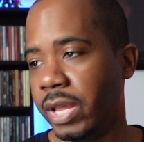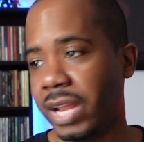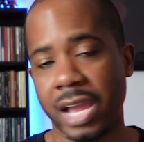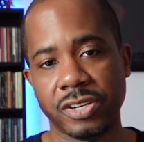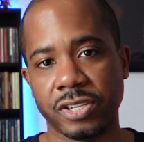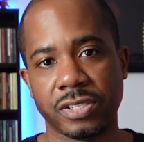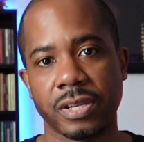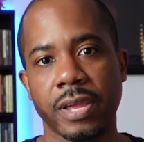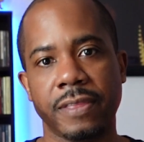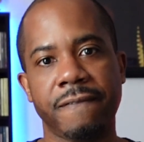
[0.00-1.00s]
not
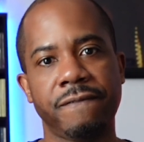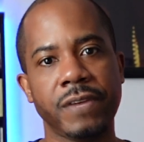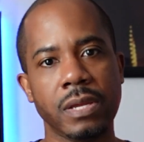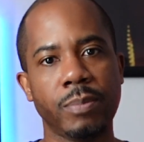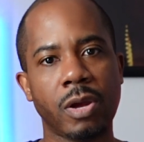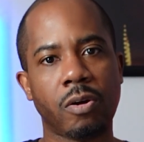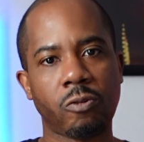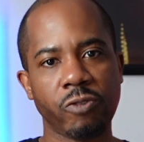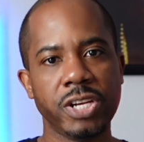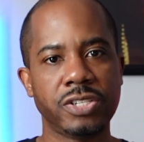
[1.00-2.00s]
just the
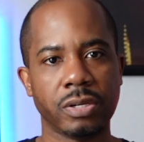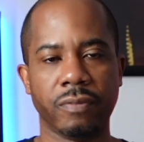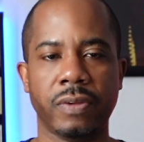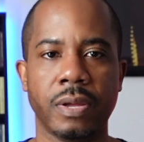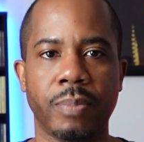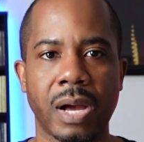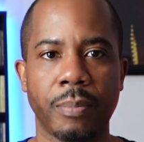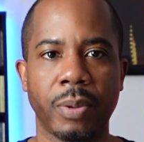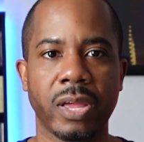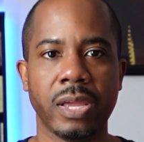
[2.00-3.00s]
female region of
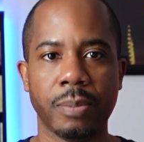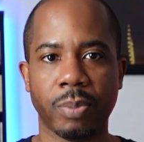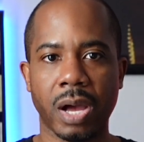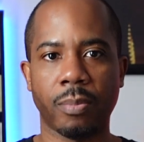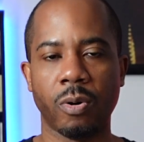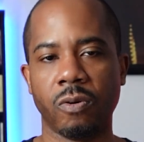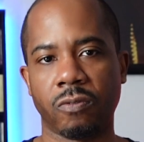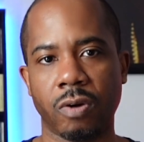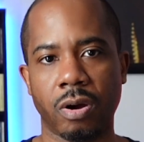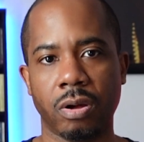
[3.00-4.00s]
hip-hop, but hip-hop
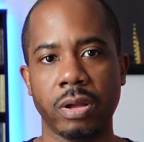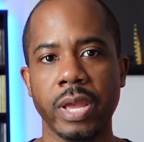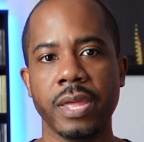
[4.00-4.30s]
overall.